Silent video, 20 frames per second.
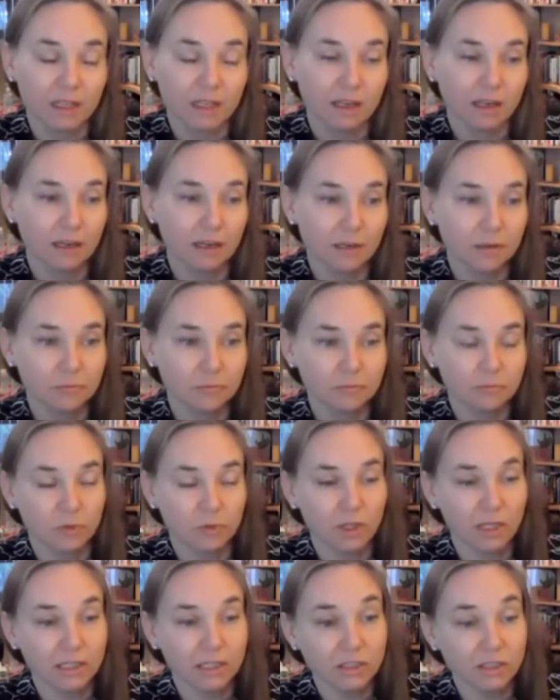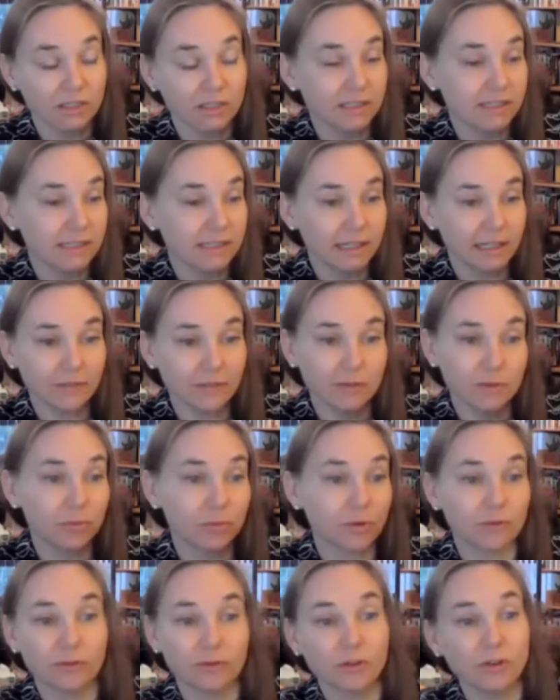I should say, even
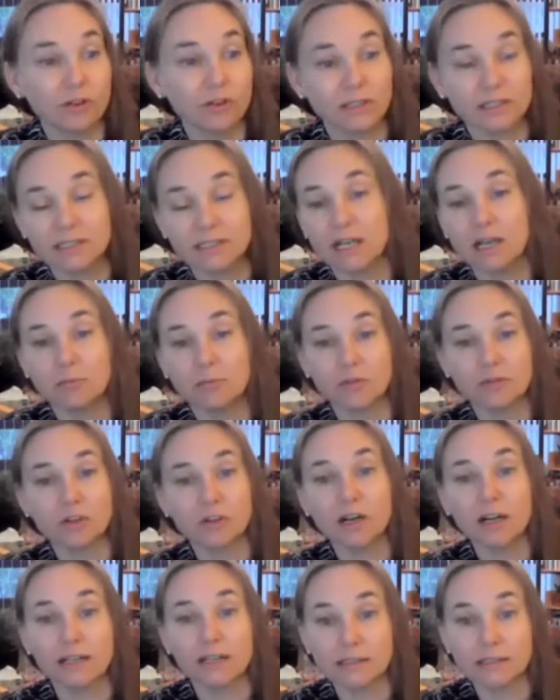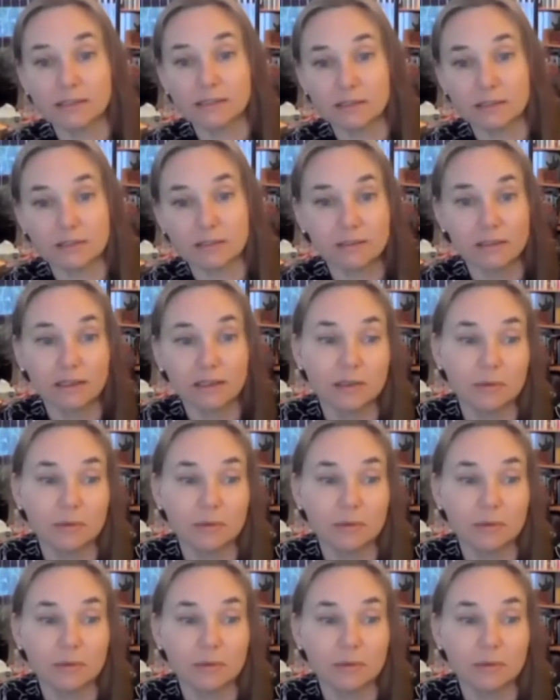before the time of Christ,